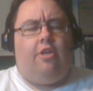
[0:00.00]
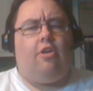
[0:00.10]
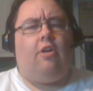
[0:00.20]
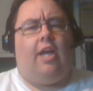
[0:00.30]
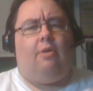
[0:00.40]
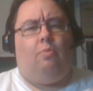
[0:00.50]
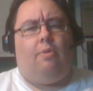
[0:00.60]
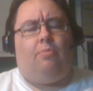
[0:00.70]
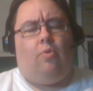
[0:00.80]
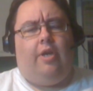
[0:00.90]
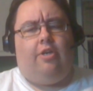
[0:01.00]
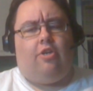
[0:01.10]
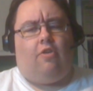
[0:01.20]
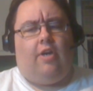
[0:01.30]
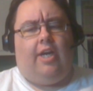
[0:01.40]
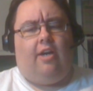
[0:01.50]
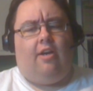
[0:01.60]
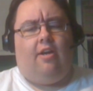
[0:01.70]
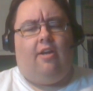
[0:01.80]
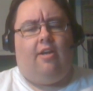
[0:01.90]
at one point
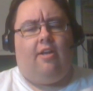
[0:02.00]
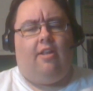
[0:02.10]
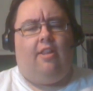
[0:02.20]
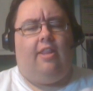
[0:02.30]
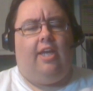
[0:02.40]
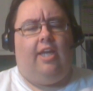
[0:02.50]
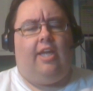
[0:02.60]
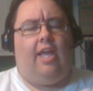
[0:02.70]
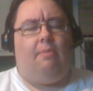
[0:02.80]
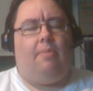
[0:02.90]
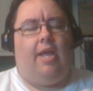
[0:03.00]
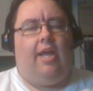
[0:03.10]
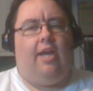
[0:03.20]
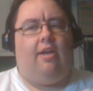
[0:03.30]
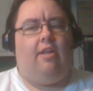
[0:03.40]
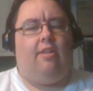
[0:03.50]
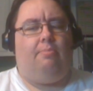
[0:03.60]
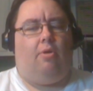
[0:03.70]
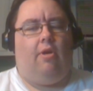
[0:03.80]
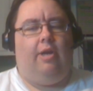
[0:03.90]
during the campaign,
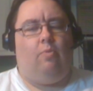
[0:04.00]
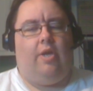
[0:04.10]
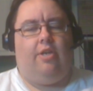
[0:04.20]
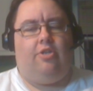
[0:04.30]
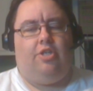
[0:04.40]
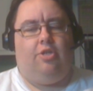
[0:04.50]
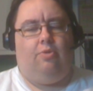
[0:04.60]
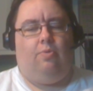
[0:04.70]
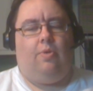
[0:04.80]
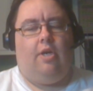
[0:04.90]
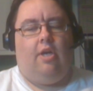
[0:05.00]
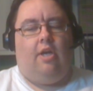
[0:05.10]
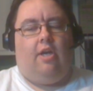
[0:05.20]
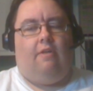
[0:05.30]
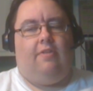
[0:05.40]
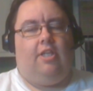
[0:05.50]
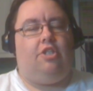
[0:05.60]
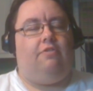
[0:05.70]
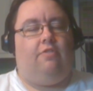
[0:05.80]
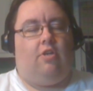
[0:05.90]
the party went to a
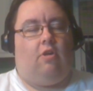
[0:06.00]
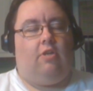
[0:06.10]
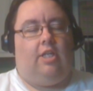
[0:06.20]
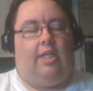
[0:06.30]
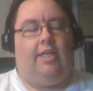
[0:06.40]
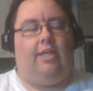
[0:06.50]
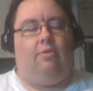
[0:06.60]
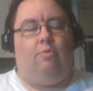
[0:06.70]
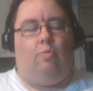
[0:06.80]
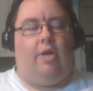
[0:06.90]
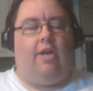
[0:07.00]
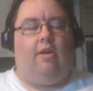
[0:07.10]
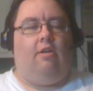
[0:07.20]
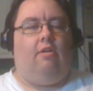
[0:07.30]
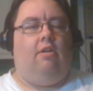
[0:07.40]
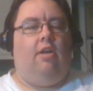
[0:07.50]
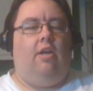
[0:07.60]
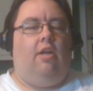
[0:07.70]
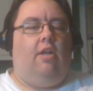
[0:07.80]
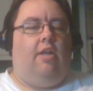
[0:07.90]
village called Glendon, where
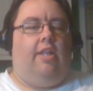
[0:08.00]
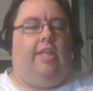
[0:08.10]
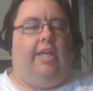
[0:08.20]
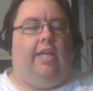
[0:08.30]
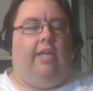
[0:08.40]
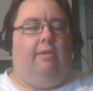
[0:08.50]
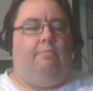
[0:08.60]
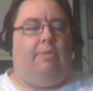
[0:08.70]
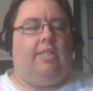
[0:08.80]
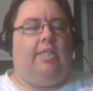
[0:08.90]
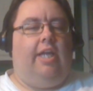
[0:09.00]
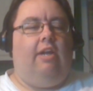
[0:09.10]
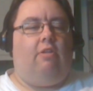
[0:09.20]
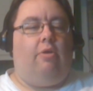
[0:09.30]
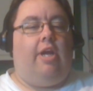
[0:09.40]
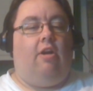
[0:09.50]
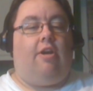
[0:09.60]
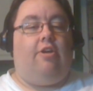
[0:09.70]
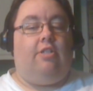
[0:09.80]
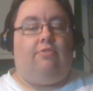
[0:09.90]
the peasant hero
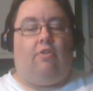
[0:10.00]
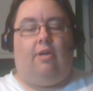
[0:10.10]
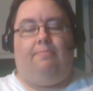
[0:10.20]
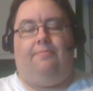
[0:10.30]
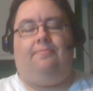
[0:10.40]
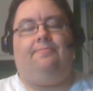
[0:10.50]
character is from.